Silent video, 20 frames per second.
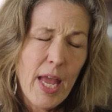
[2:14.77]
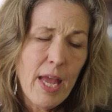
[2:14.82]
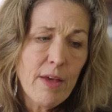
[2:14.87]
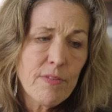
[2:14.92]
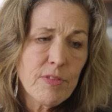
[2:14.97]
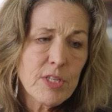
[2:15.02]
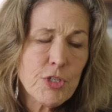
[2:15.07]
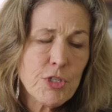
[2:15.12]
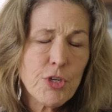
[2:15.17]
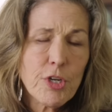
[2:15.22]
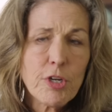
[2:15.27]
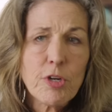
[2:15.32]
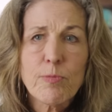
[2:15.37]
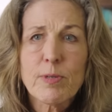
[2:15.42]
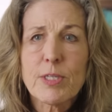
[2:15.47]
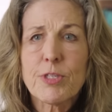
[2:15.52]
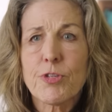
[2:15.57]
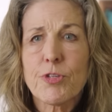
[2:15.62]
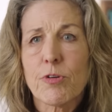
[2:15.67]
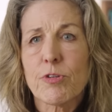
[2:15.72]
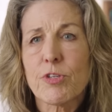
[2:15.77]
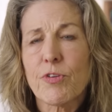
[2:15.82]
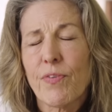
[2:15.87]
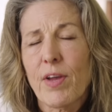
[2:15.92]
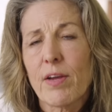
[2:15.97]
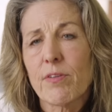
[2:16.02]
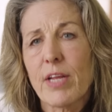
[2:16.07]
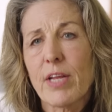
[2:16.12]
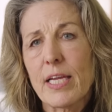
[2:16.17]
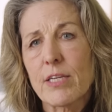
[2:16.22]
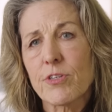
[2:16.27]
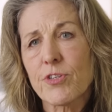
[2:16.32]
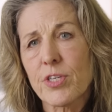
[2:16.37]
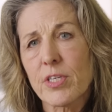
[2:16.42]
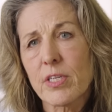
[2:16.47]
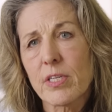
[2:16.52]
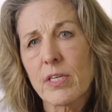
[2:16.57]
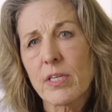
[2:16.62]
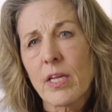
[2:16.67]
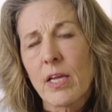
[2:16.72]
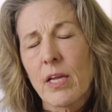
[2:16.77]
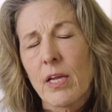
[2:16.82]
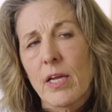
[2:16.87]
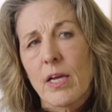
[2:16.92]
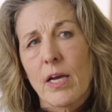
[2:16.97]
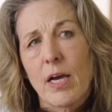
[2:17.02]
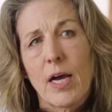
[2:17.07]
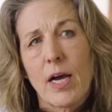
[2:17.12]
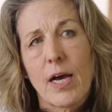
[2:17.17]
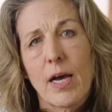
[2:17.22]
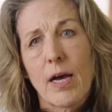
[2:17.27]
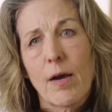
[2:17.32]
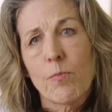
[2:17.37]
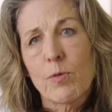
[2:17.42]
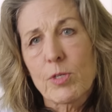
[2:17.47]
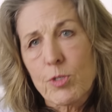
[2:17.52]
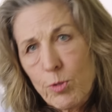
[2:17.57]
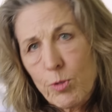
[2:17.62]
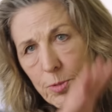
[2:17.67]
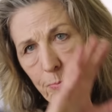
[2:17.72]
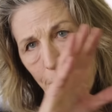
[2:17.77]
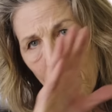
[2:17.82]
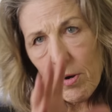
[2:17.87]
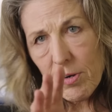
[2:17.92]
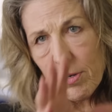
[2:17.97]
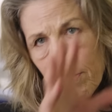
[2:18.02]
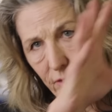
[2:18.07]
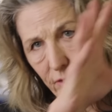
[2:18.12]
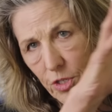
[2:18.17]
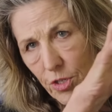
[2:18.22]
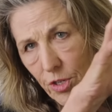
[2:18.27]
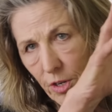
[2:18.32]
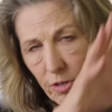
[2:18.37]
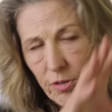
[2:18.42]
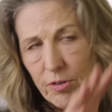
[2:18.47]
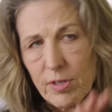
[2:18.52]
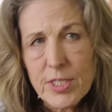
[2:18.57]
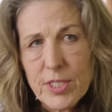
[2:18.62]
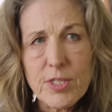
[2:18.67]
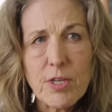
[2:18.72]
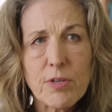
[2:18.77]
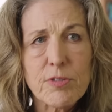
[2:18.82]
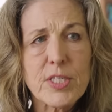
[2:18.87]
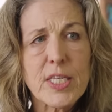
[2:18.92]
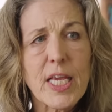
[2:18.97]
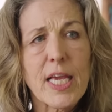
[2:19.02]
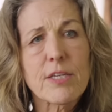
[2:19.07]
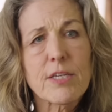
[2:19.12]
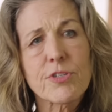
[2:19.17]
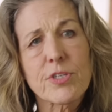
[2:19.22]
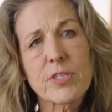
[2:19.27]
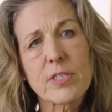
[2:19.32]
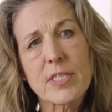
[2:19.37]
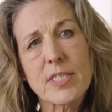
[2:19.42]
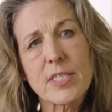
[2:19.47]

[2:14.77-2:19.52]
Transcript: And the Sugar Research Foundation, which was part of the Sugar Association,